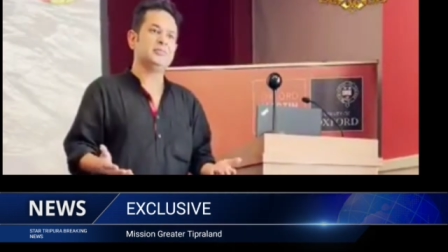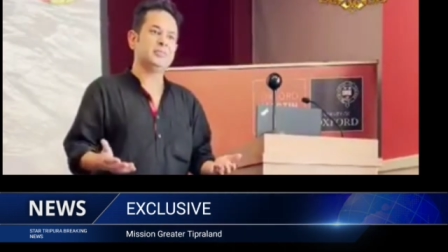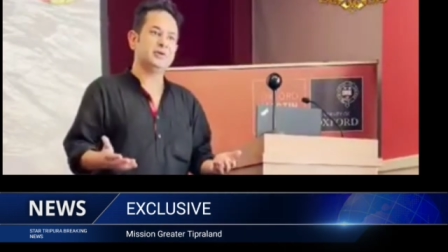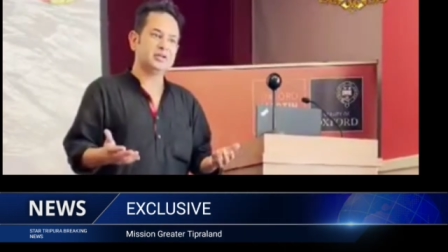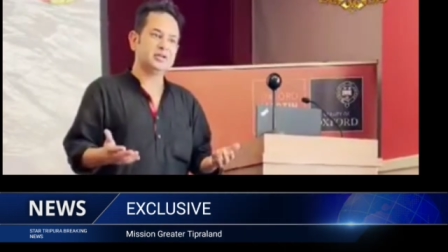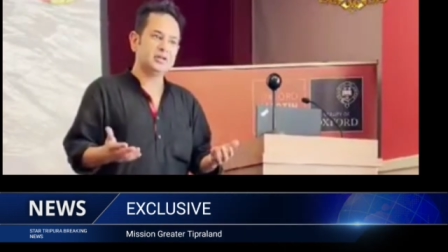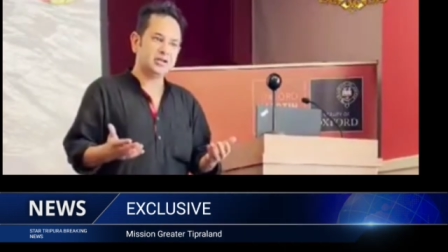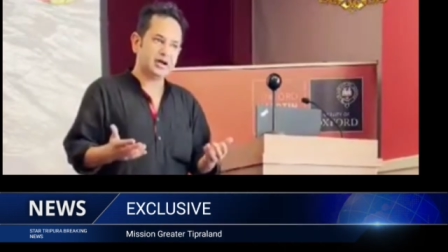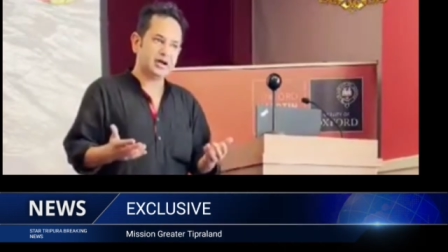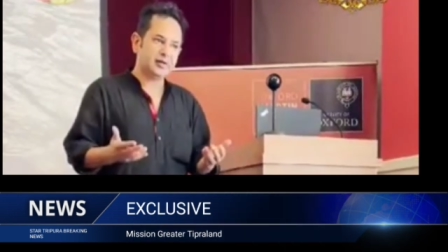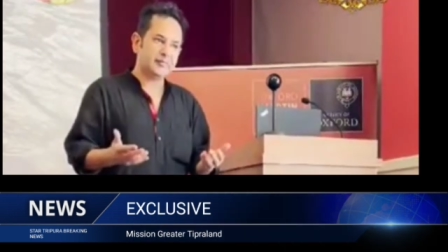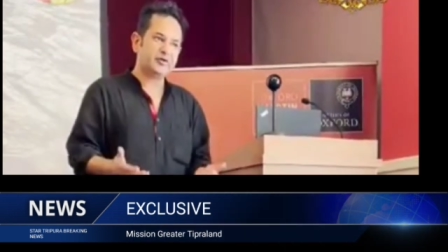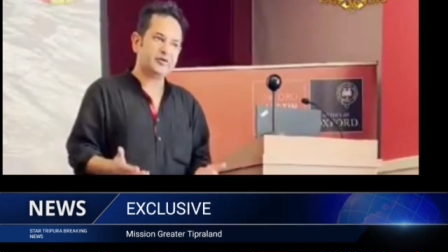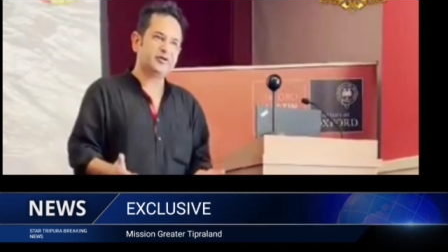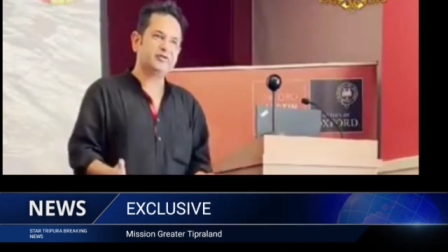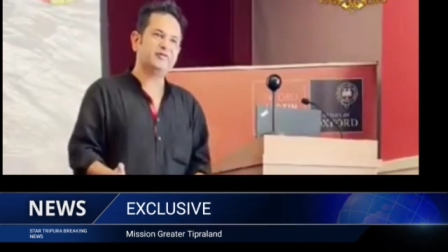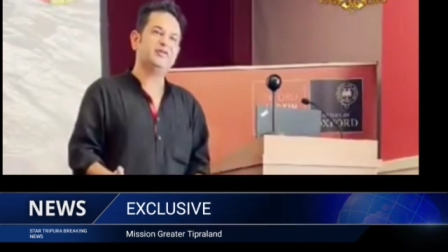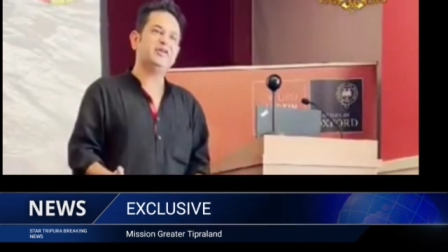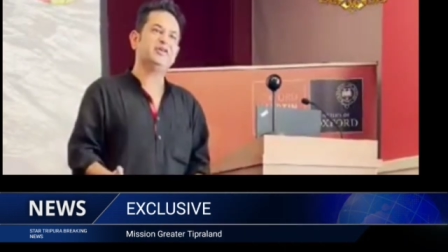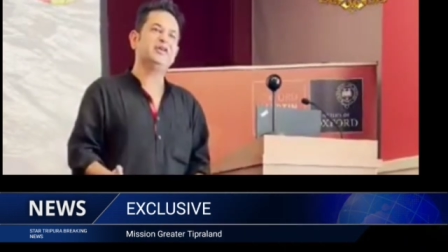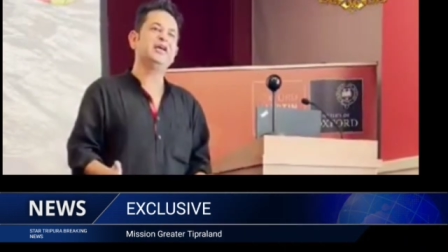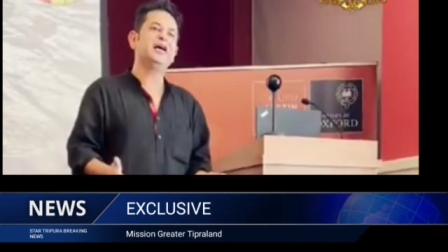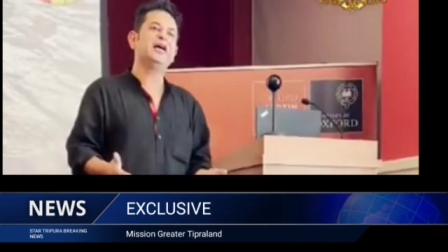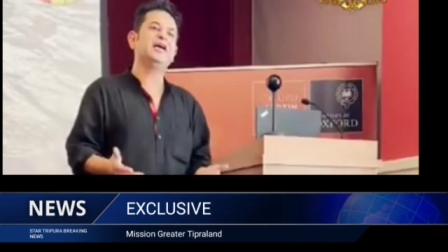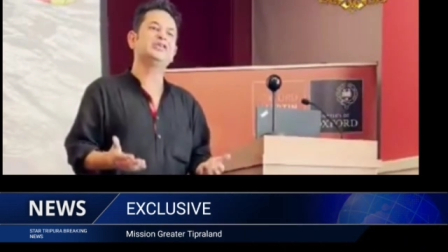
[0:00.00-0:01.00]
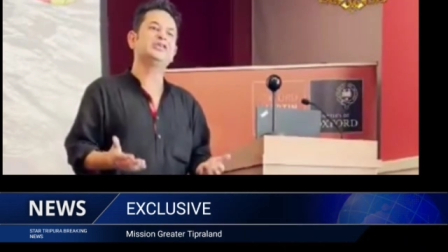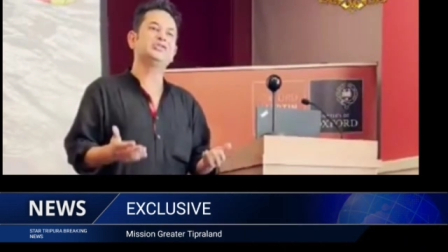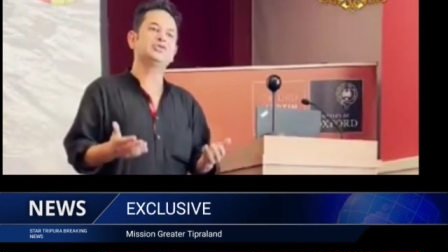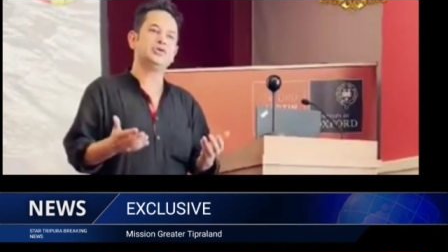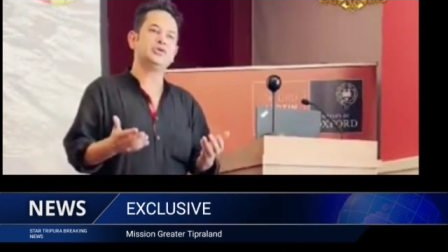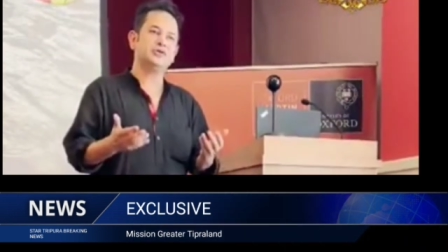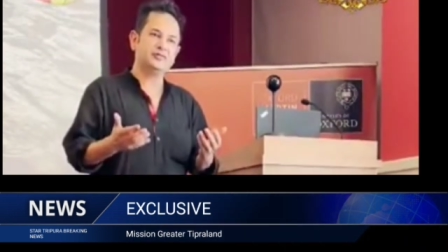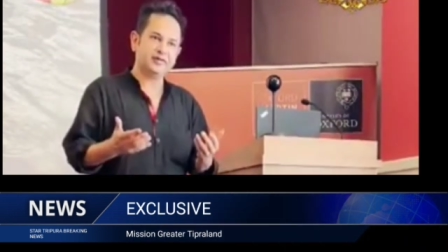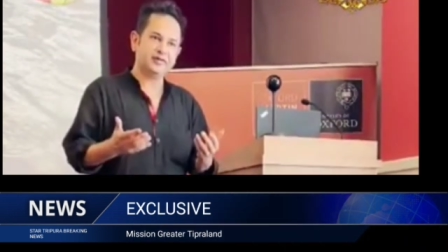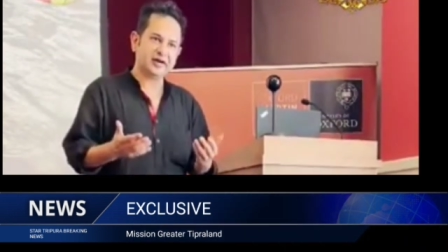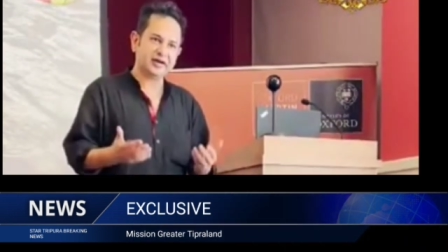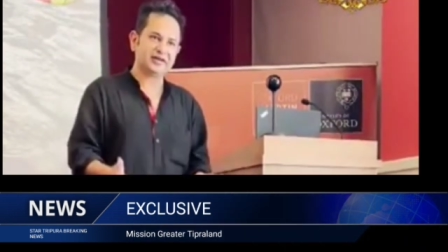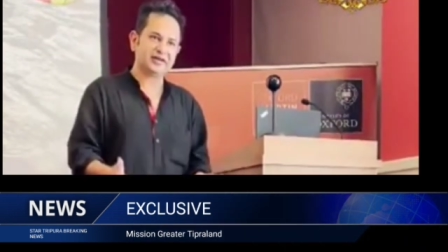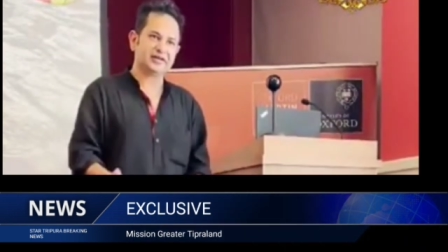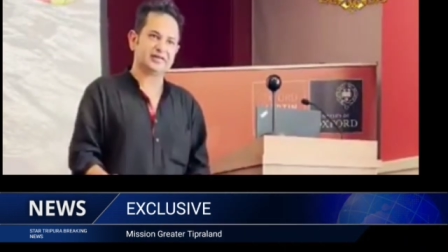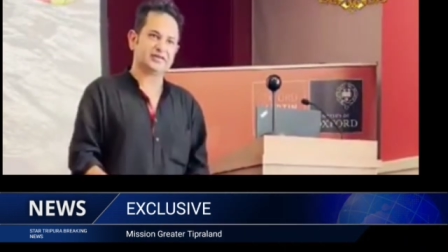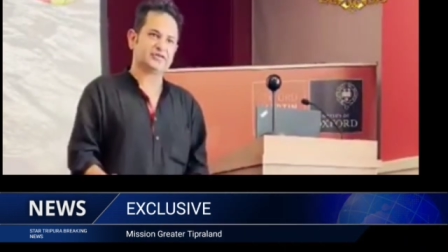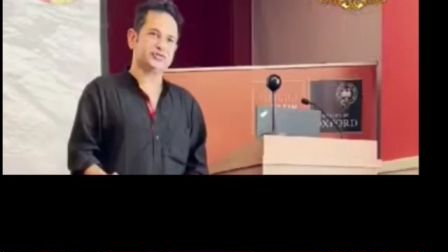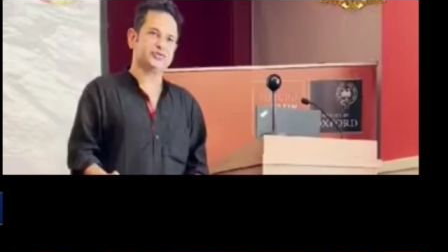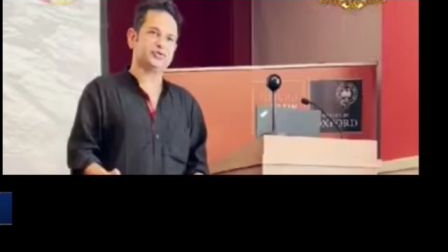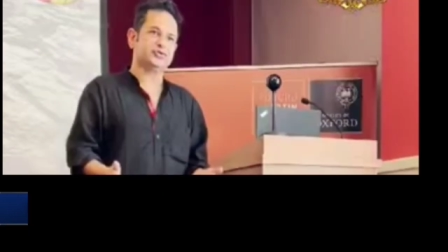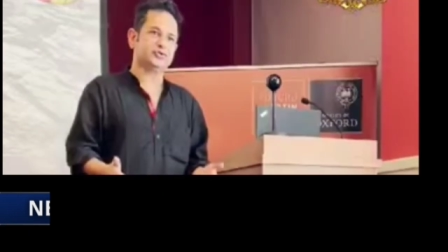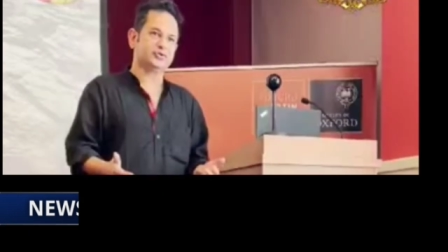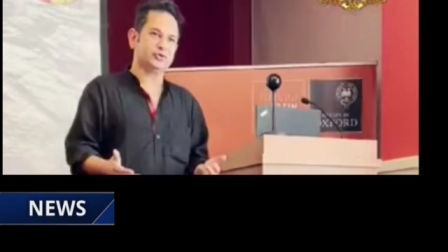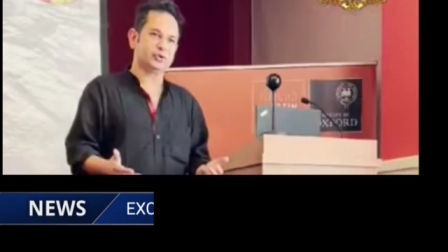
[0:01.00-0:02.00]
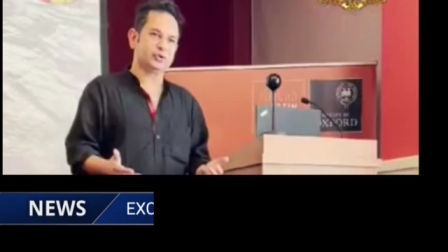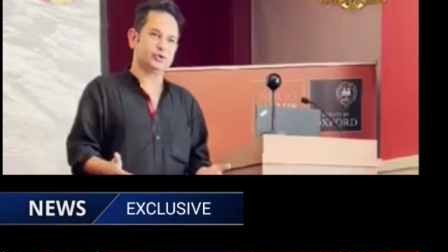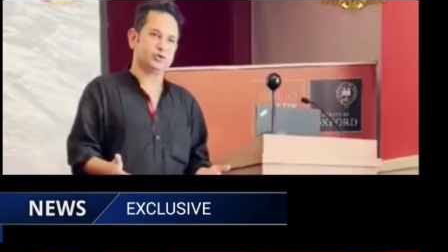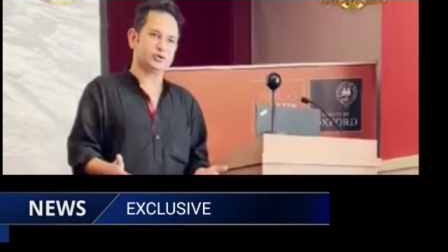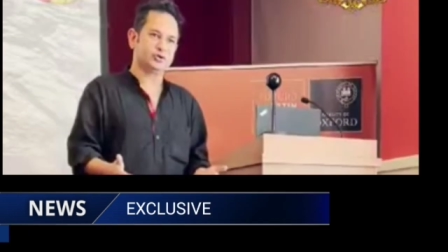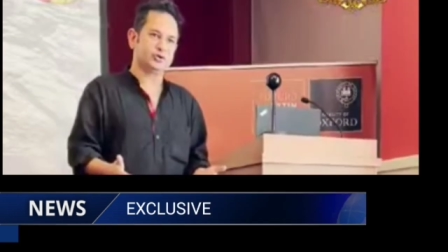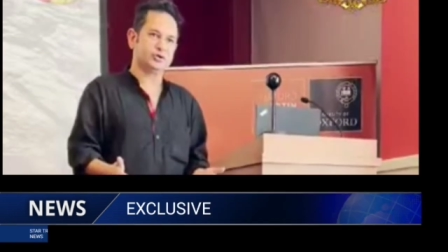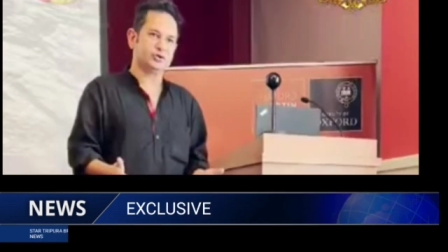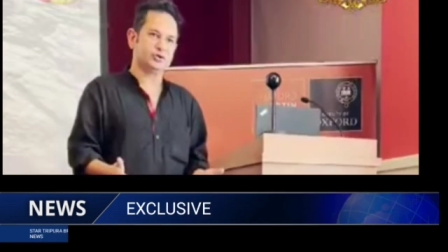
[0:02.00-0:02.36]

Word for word: But the government of India has to invite us to talk.